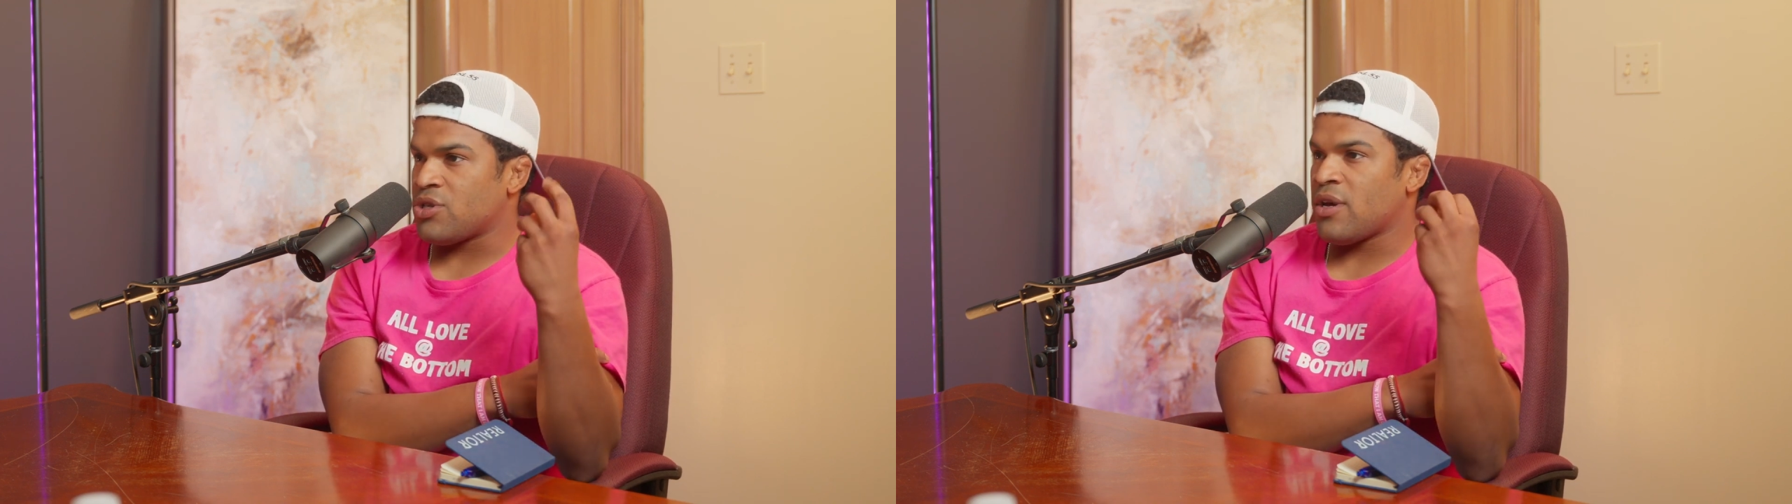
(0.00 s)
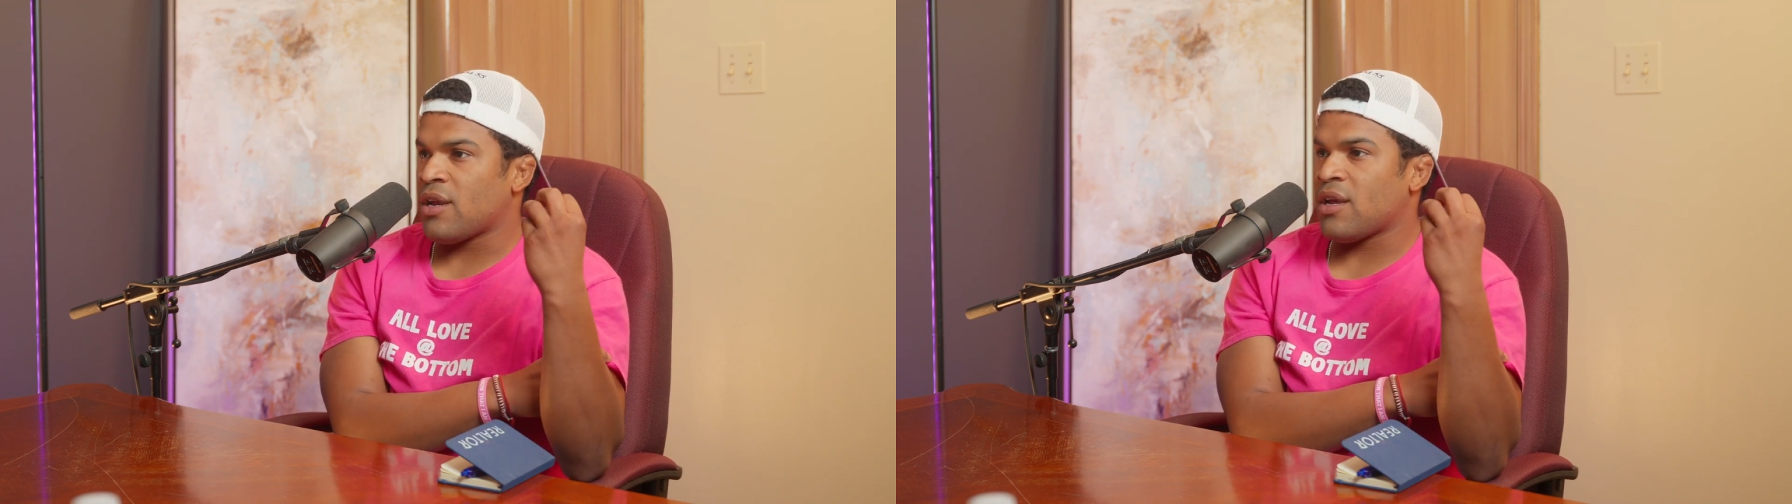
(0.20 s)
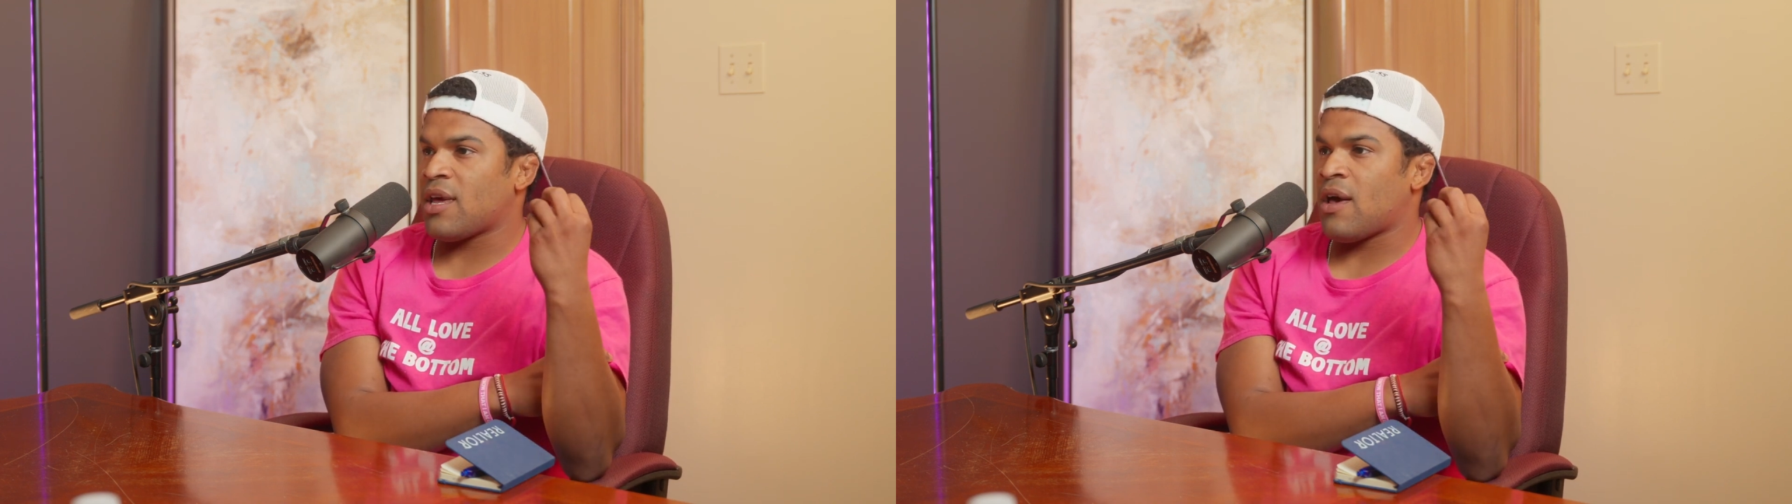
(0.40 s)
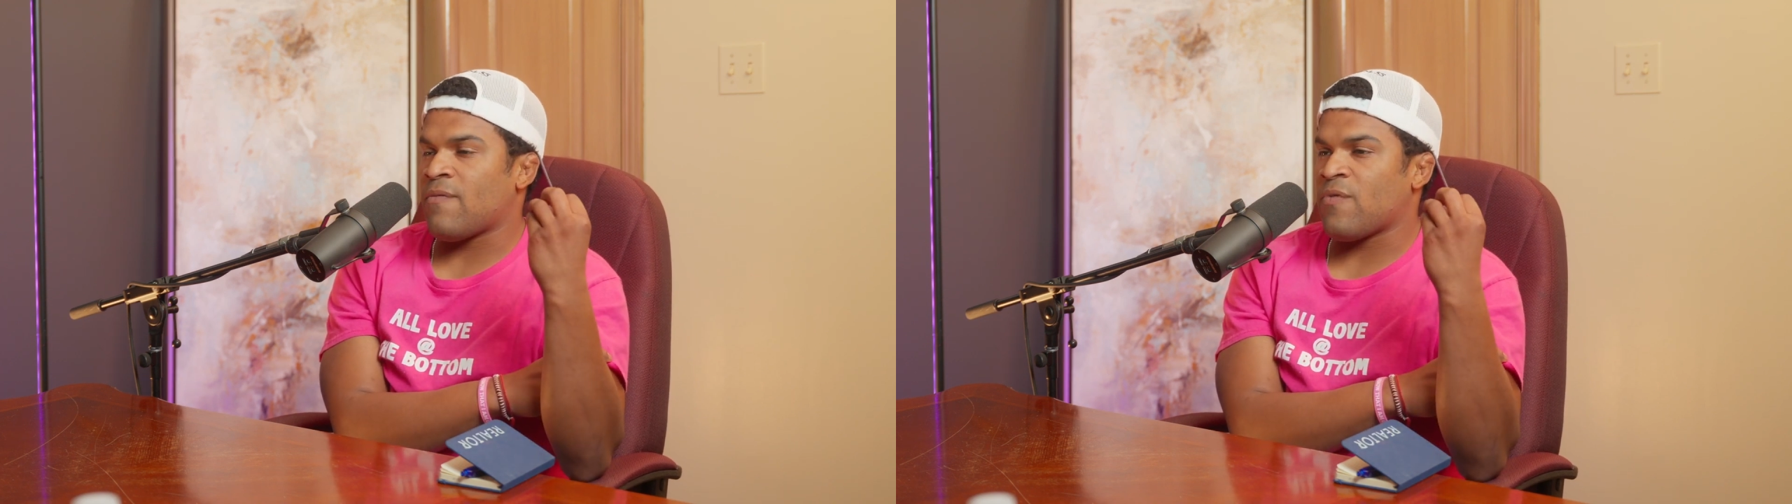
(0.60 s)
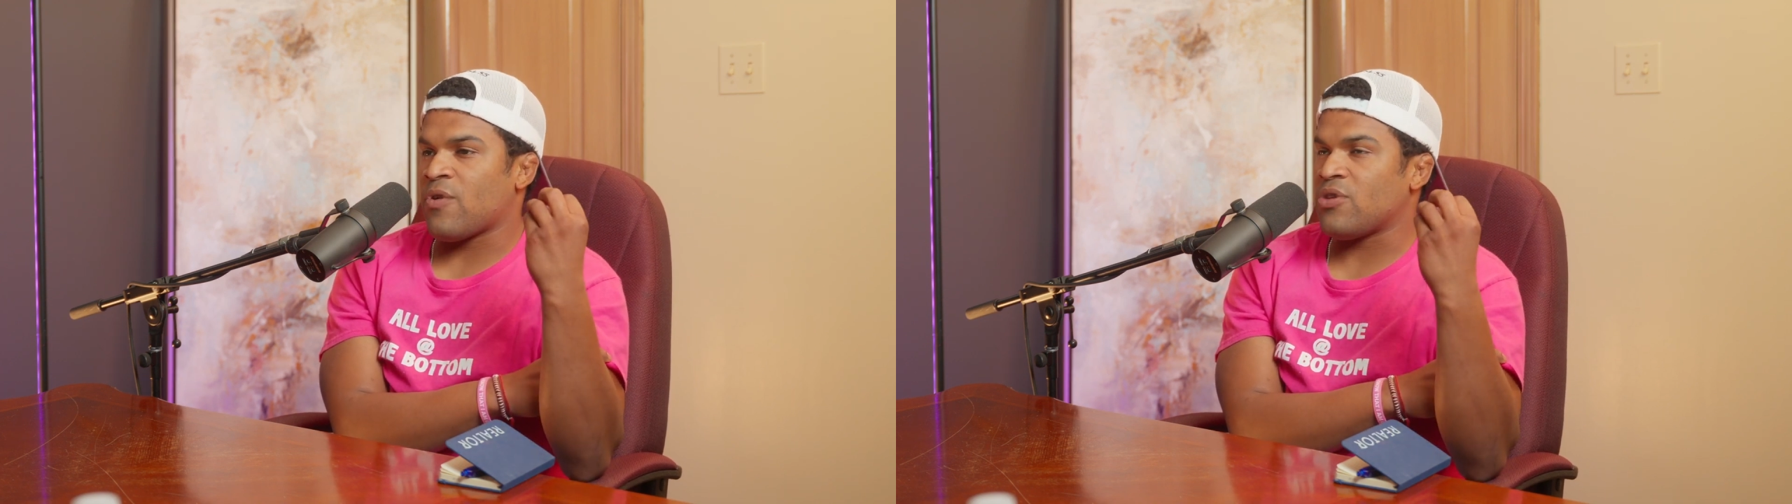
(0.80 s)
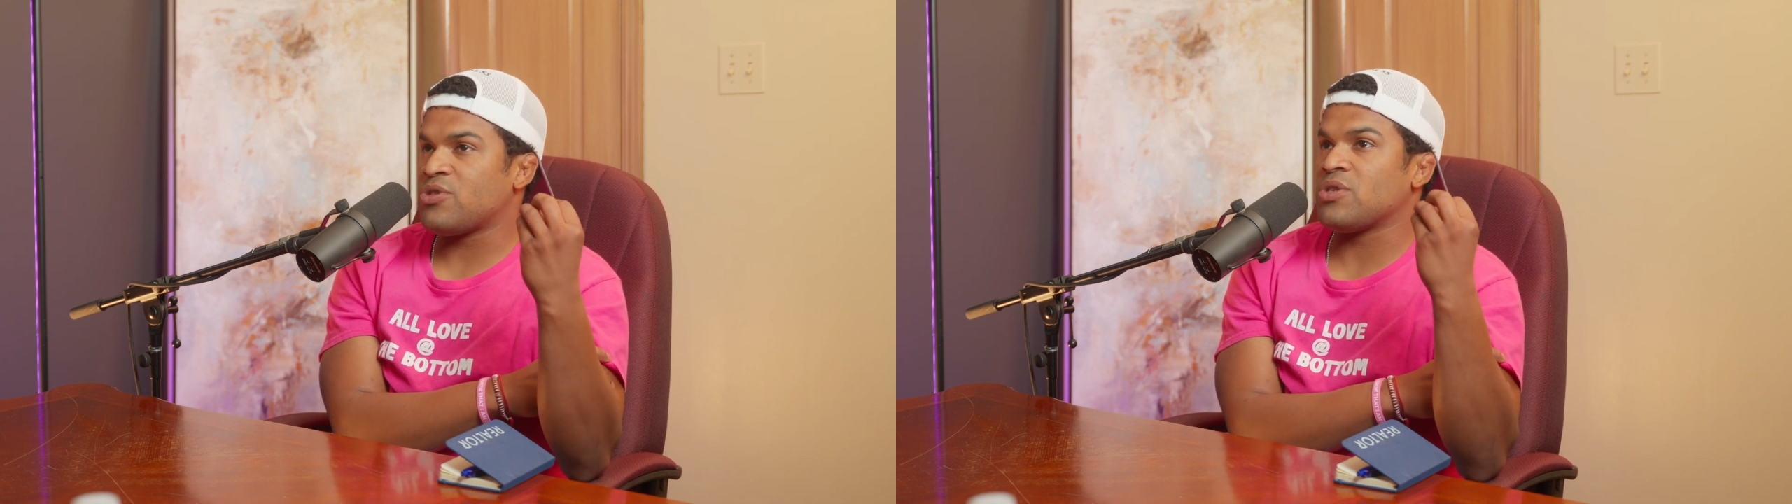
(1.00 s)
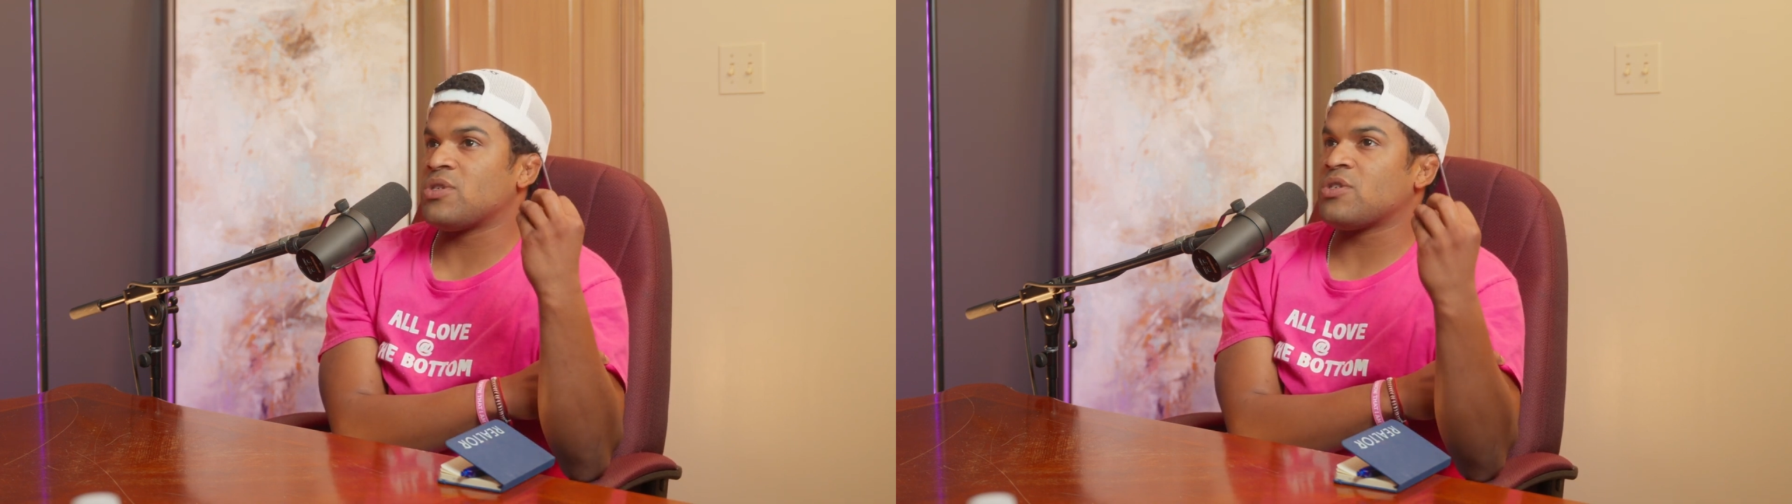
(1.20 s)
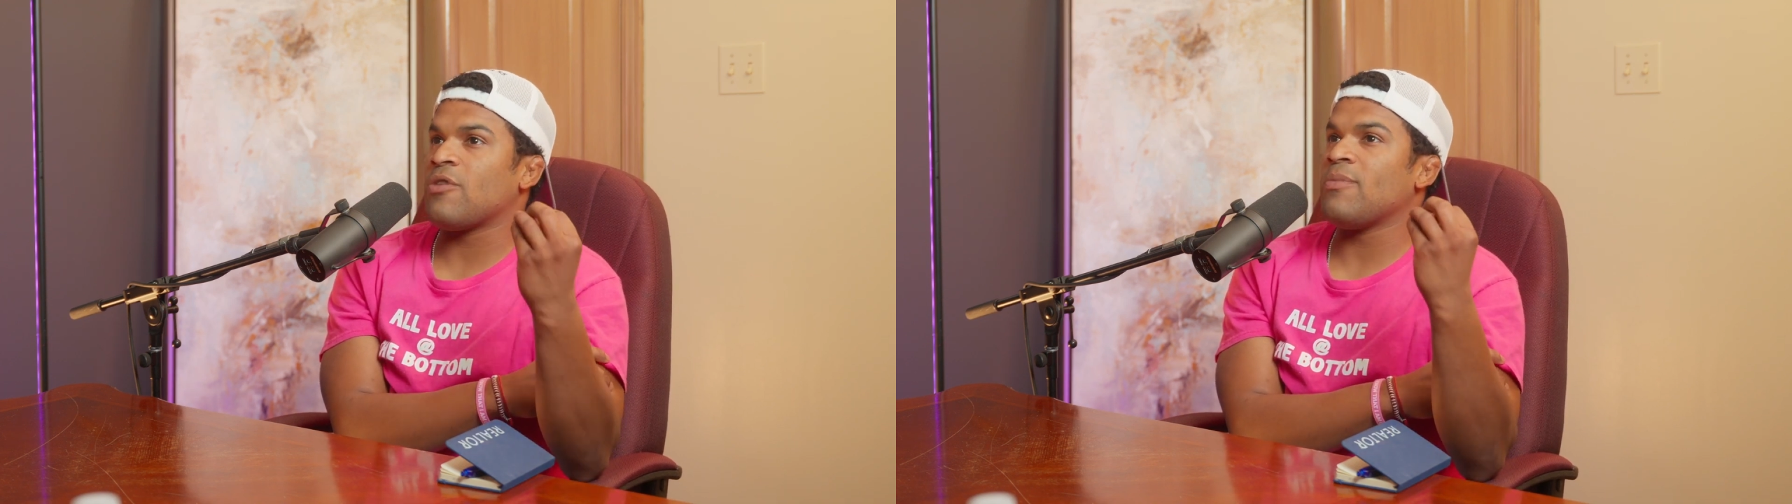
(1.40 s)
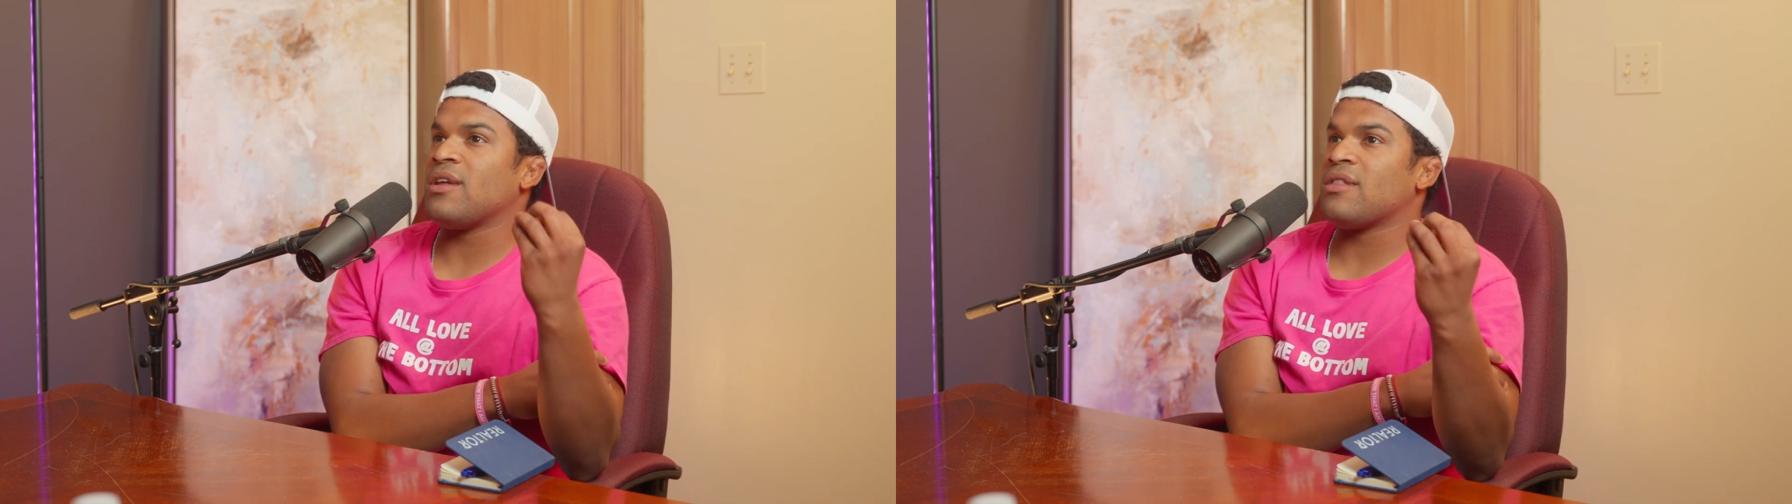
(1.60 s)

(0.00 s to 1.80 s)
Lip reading: you gotta account for there's just so many